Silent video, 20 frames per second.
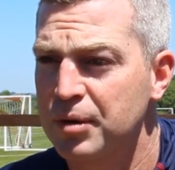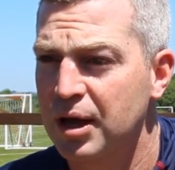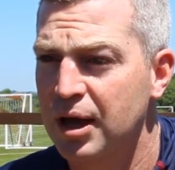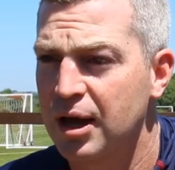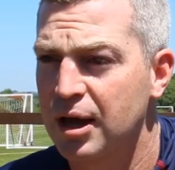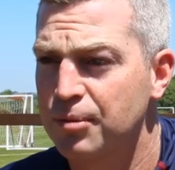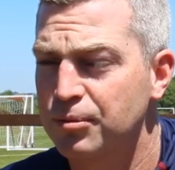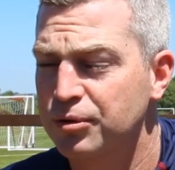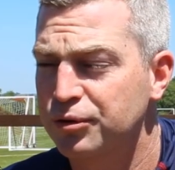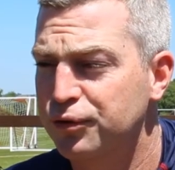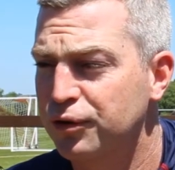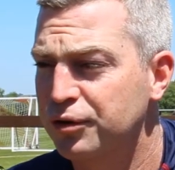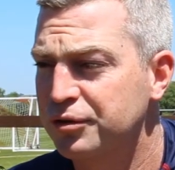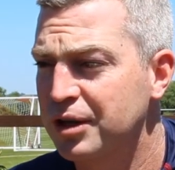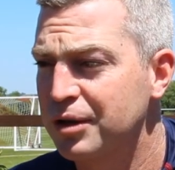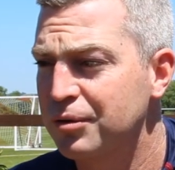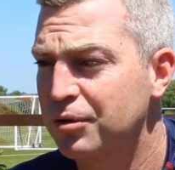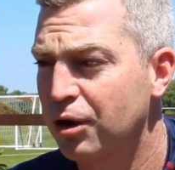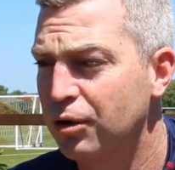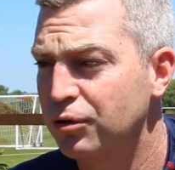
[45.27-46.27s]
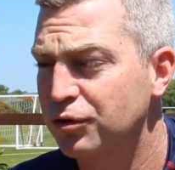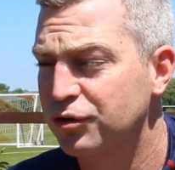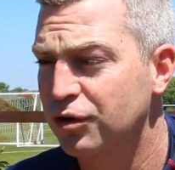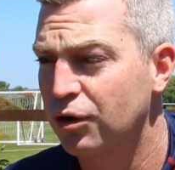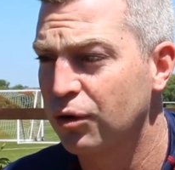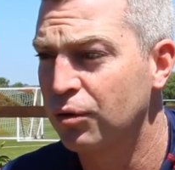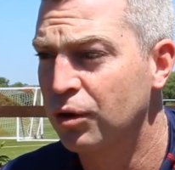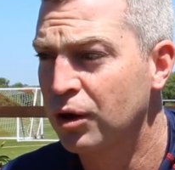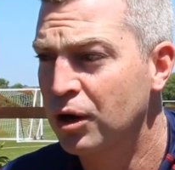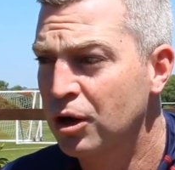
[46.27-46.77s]
as first team coach,
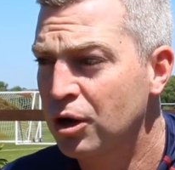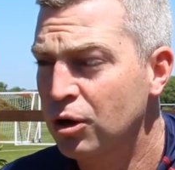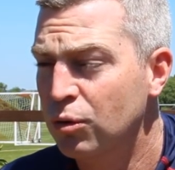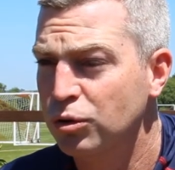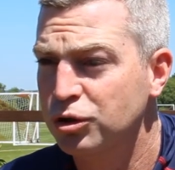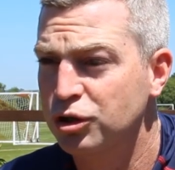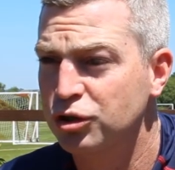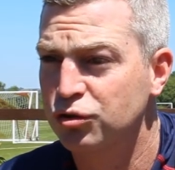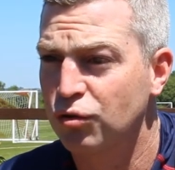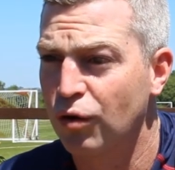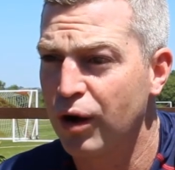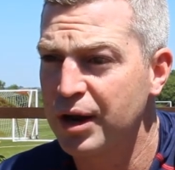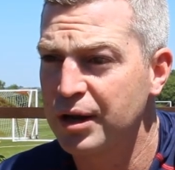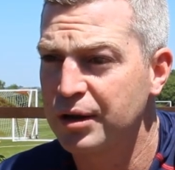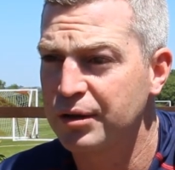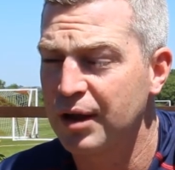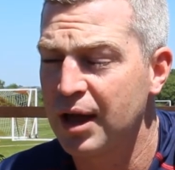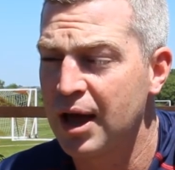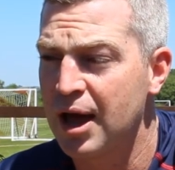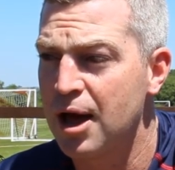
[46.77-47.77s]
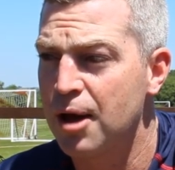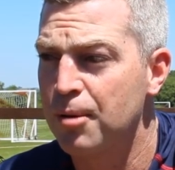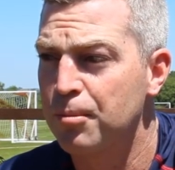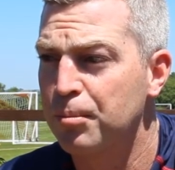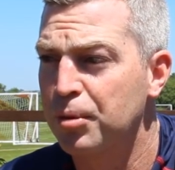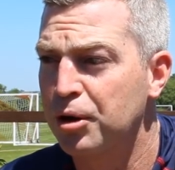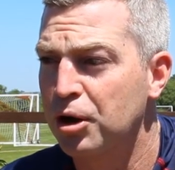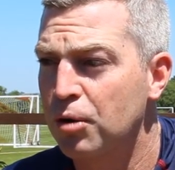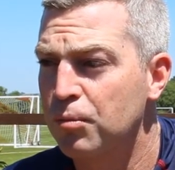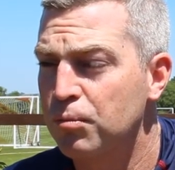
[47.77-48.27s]
so which is great,
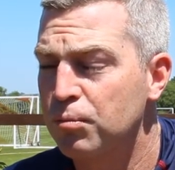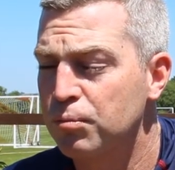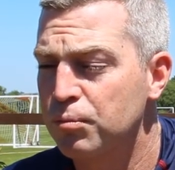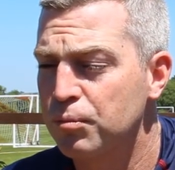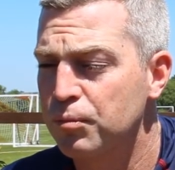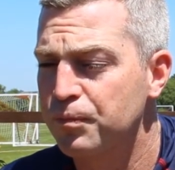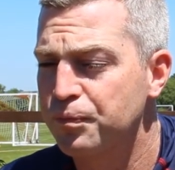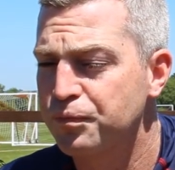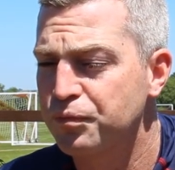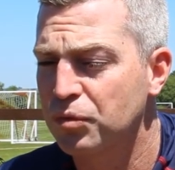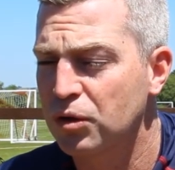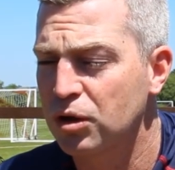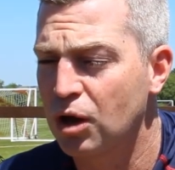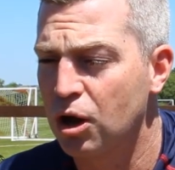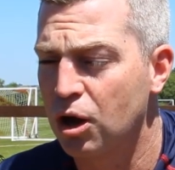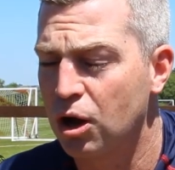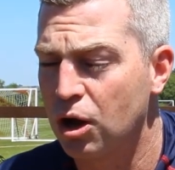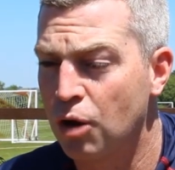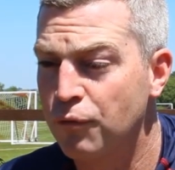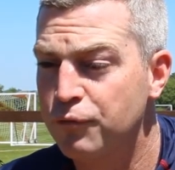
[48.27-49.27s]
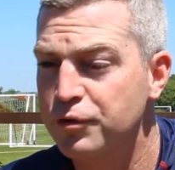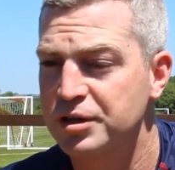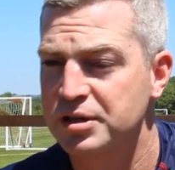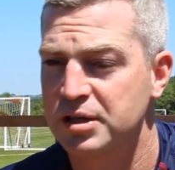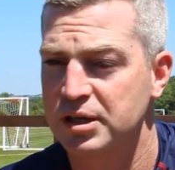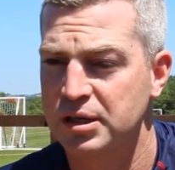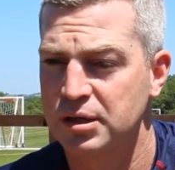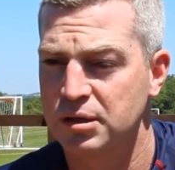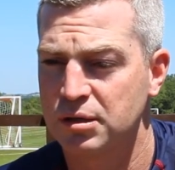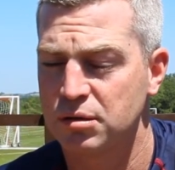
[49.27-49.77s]
but I'm
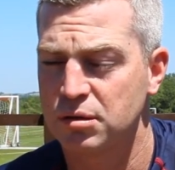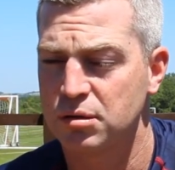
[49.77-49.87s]
obviously